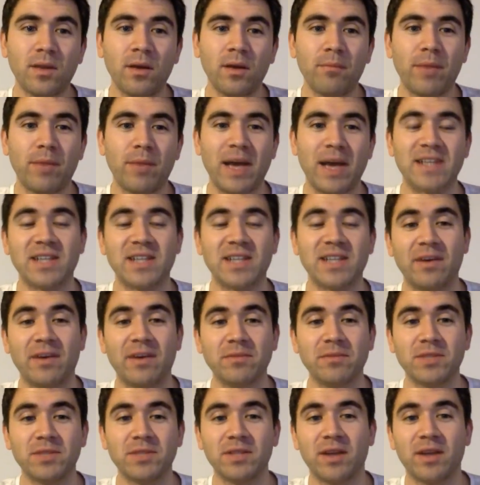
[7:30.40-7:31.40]
But yeah,
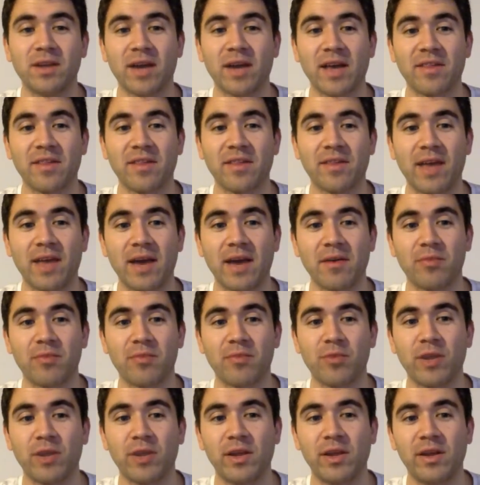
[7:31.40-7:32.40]
Southampton, I guess, yeah, it was
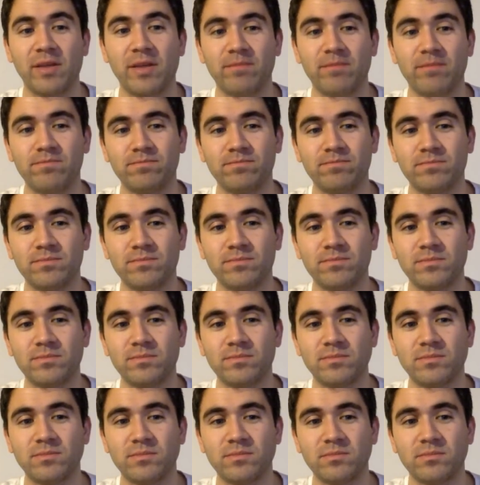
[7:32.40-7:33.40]
pretty
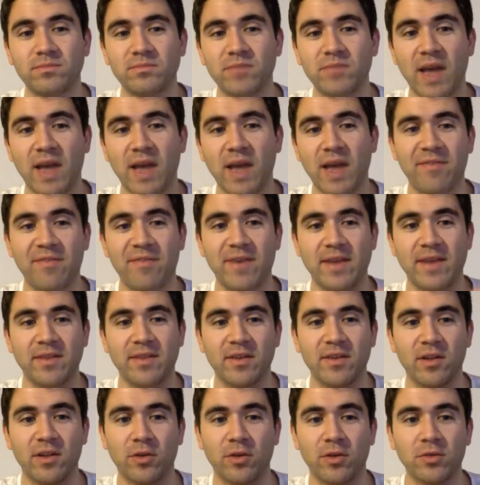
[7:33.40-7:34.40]
fitting
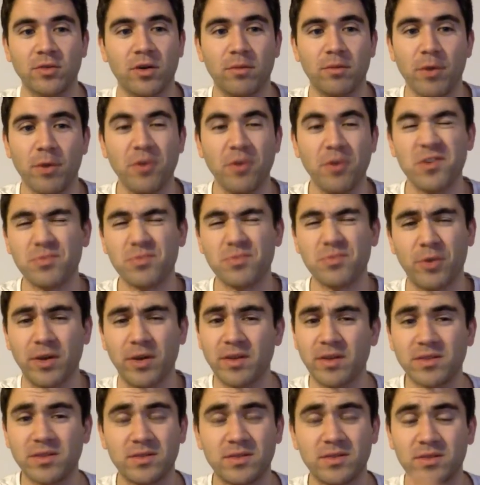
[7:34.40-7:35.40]
that Long got a bonus
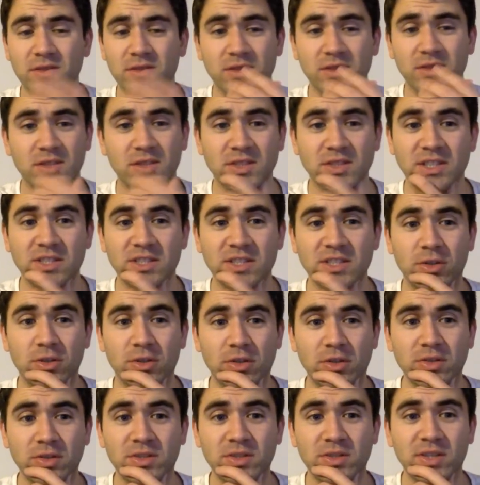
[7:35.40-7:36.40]
point just because he
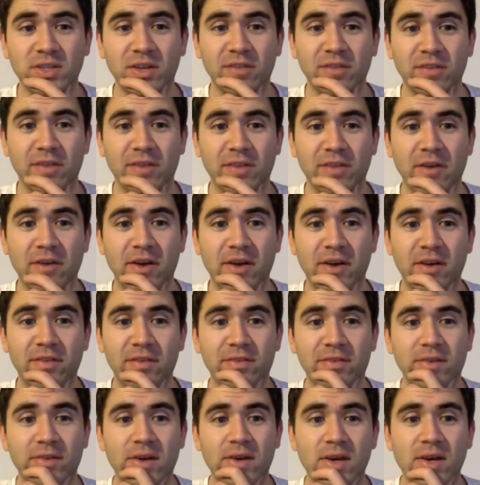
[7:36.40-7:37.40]
scored, so fair
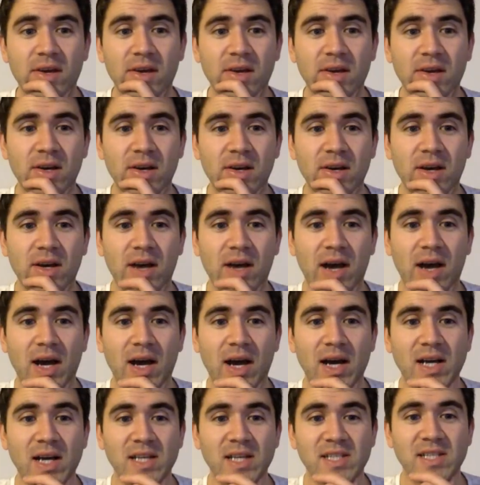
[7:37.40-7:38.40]
enough.
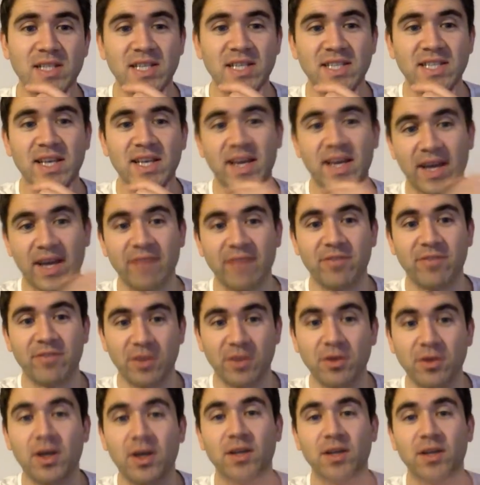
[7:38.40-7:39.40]
Cisse again for
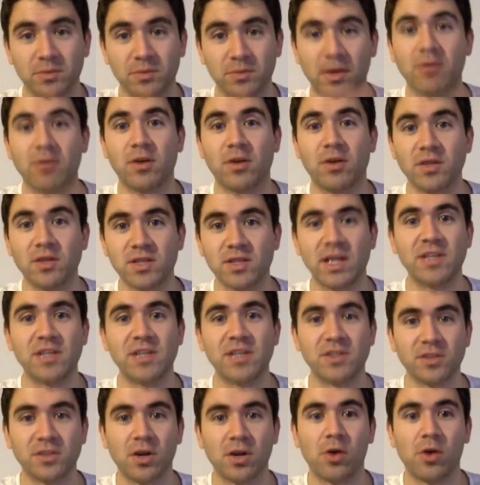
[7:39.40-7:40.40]
Newcastle as well.
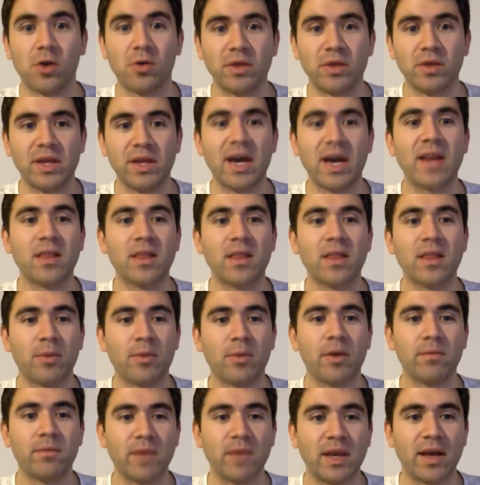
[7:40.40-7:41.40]
Consolation goal in the end,
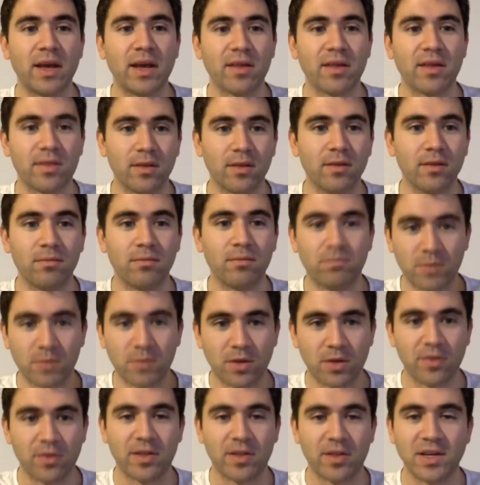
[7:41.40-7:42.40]
but he gets the
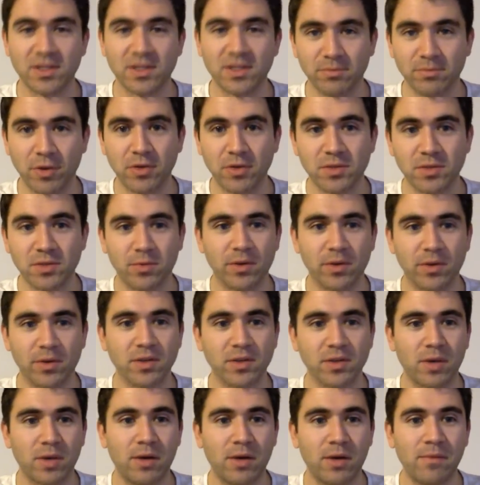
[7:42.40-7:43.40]
consolation bonus point as
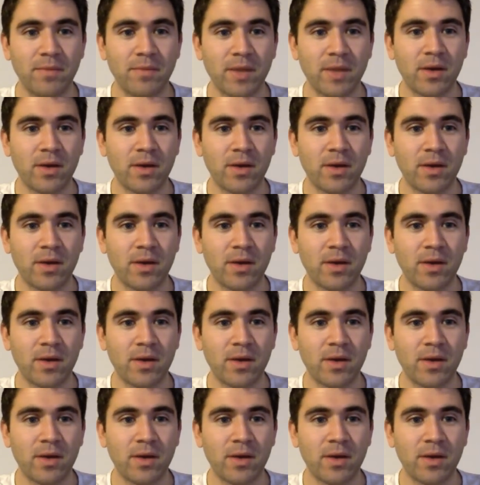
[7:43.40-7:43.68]
well.